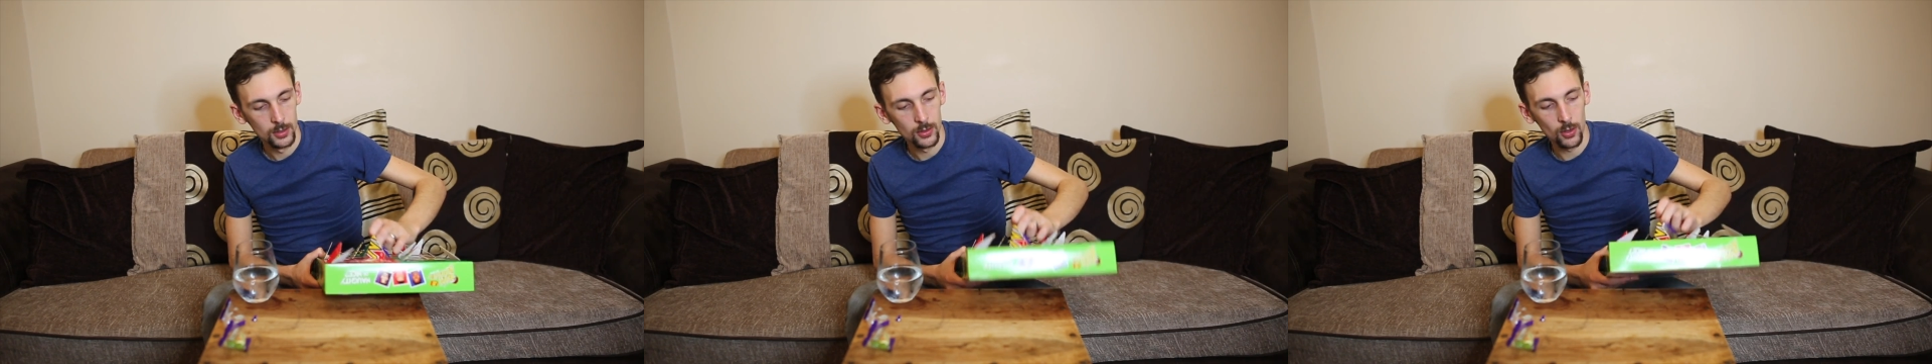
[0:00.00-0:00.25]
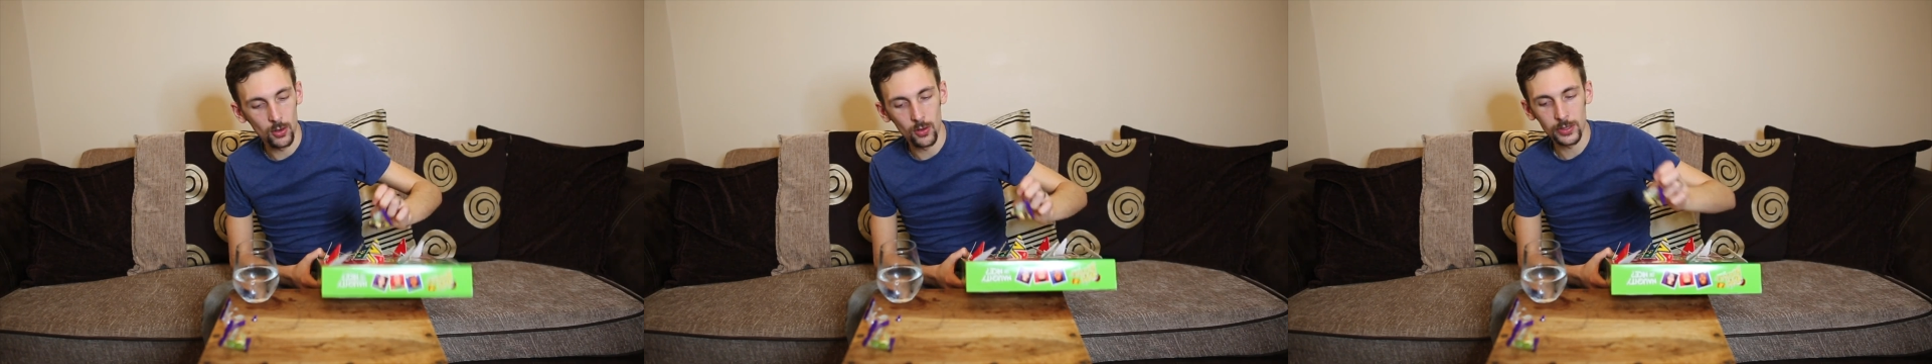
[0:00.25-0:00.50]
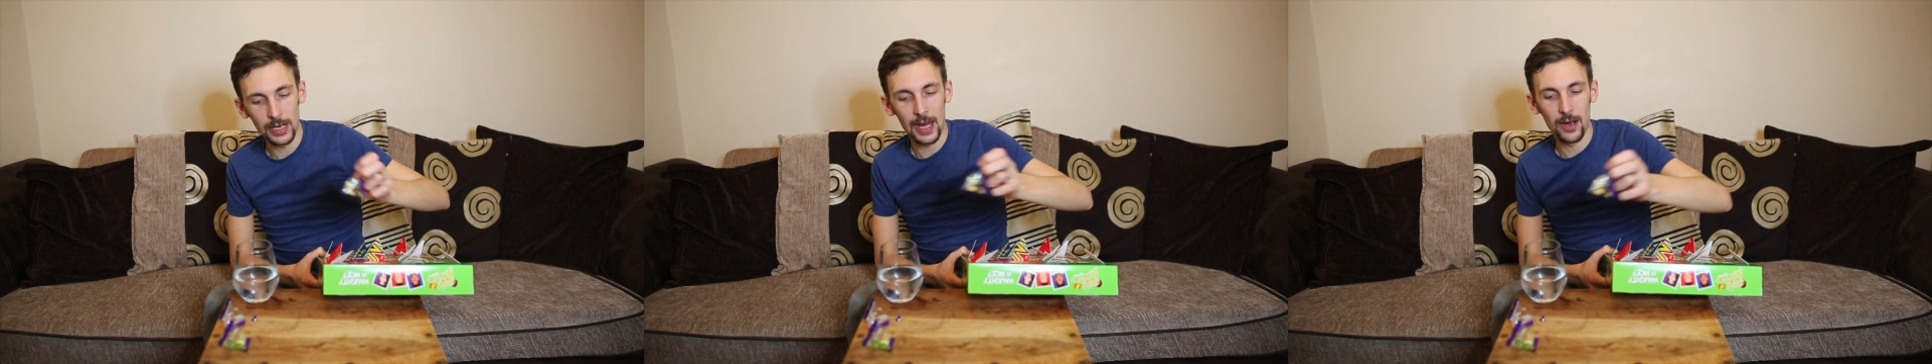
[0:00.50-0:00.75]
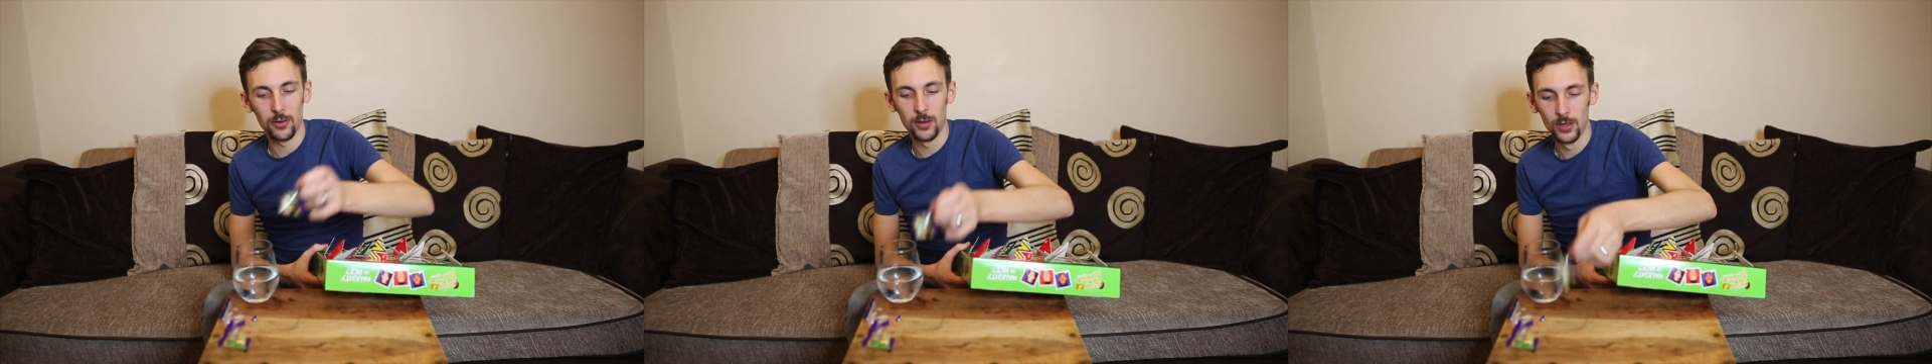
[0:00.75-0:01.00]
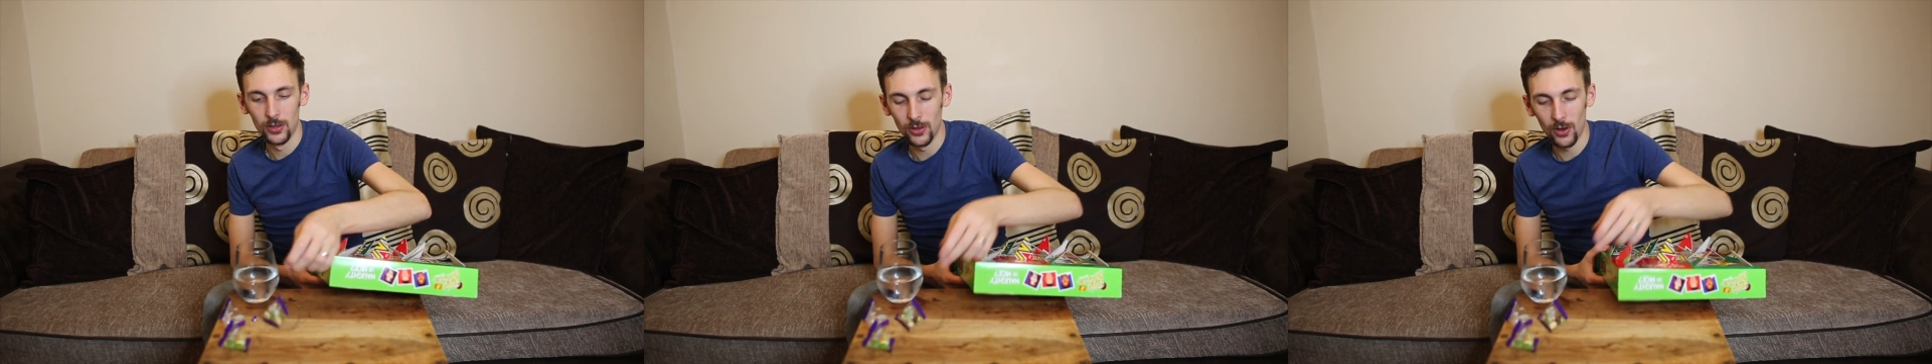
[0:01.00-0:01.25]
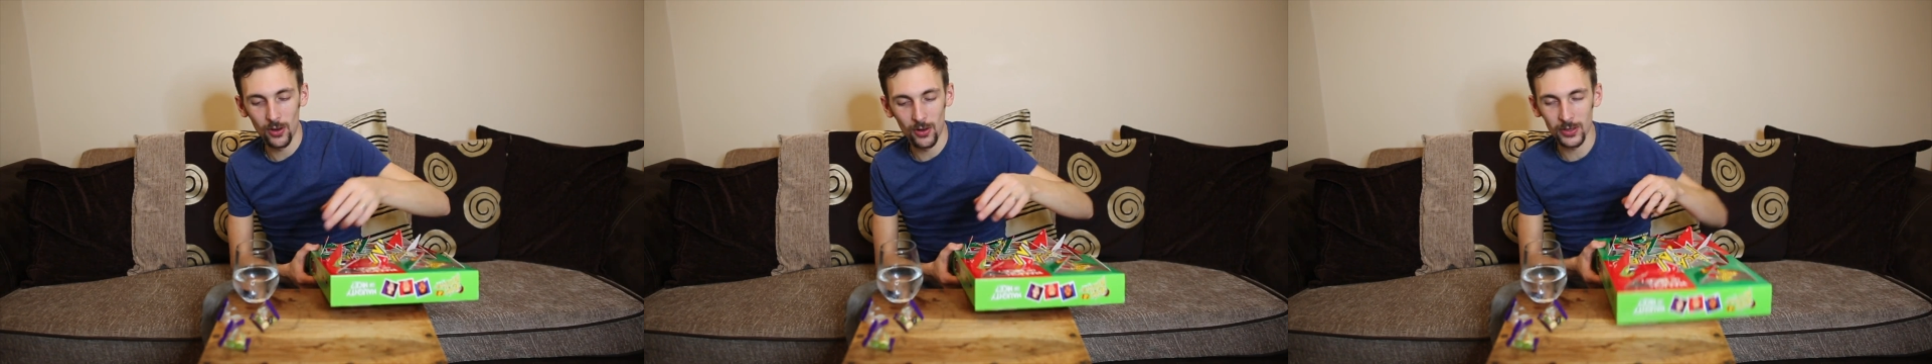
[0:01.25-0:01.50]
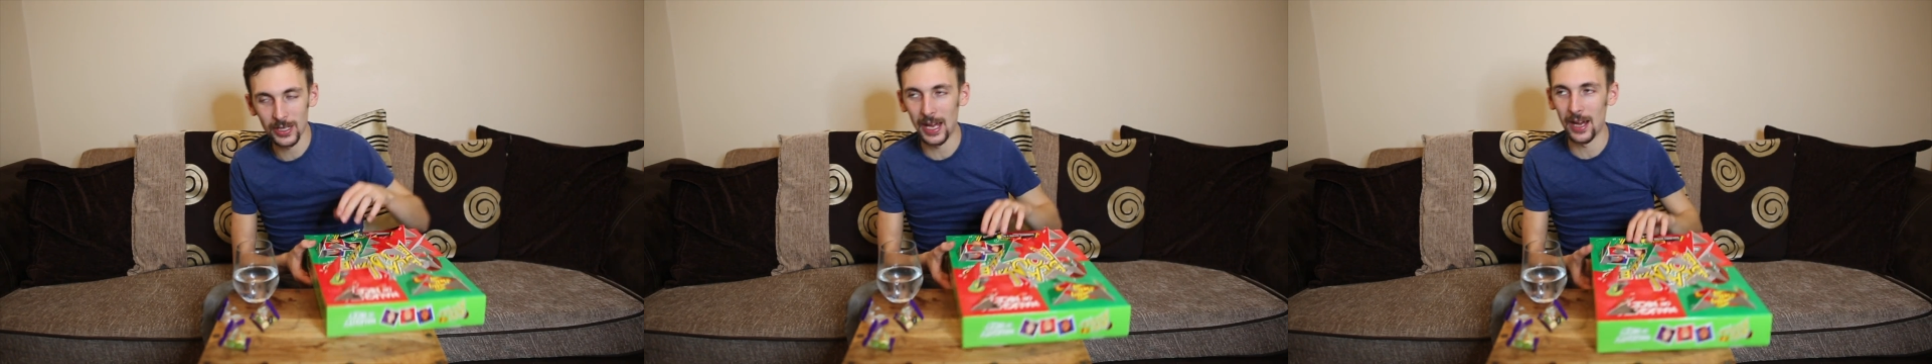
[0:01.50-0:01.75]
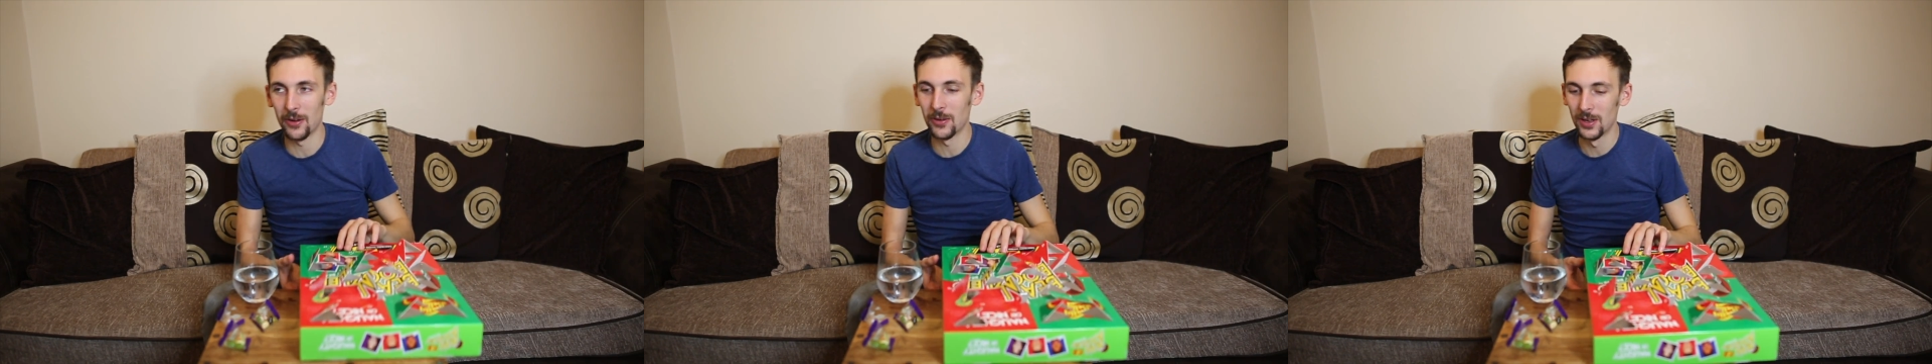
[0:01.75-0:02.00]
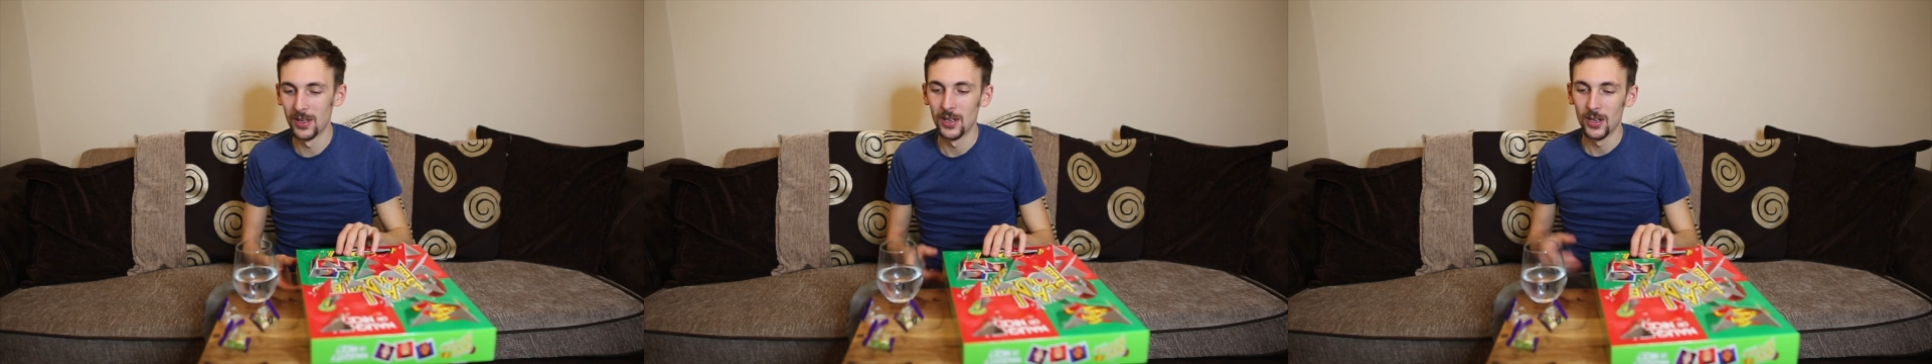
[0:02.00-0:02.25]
Not long now. Not long now.